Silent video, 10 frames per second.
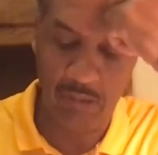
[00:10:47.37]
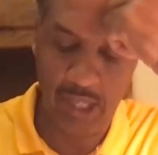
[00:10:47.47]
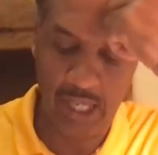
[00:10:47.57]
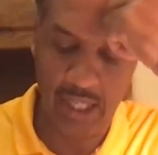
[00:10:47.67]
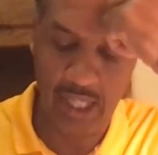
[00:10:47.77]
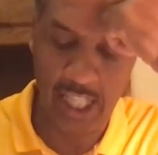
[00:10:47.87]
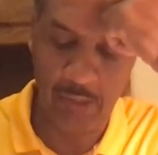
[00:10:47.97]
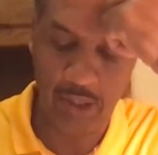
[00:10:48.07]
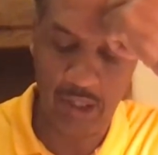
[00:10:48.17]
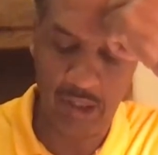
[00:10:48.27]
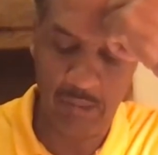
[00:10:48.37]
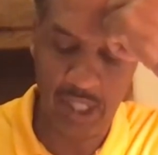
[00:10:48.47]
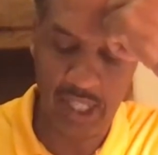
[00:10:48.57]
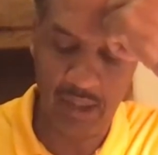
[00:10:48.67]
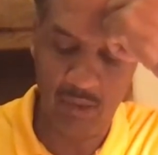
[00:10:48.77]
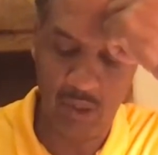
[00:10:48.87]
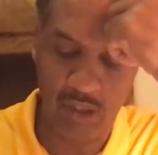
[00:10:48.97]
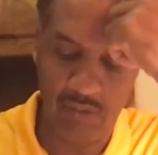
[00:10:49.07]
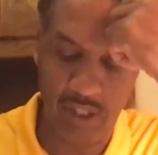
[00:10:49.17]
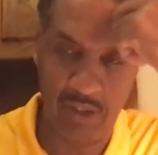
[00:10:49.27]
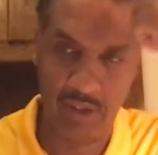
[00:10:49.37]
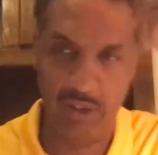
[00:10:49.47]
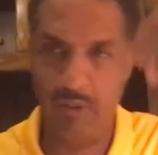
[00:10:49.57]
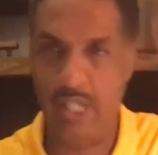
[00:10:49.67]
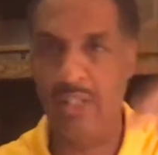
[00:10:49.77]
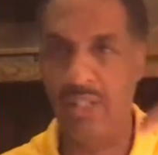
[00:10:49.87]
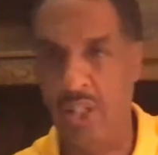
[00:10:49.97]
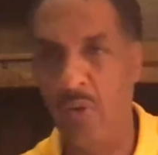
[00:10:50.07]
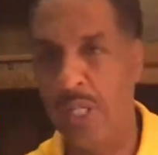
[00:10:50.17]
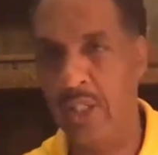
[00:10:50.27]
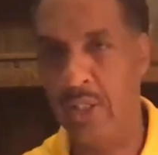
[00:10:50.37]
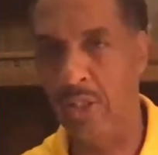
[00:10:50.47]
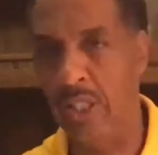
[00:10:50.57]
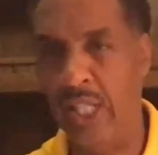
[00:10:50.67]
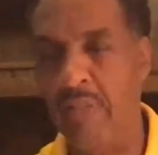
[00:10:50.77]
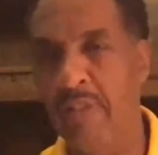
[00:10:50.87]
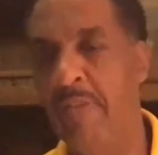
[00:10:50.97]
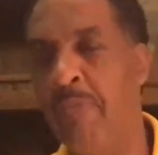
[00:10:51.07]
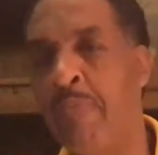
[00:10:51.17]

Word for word: a man has become like one of us, what? Knowing good and evil.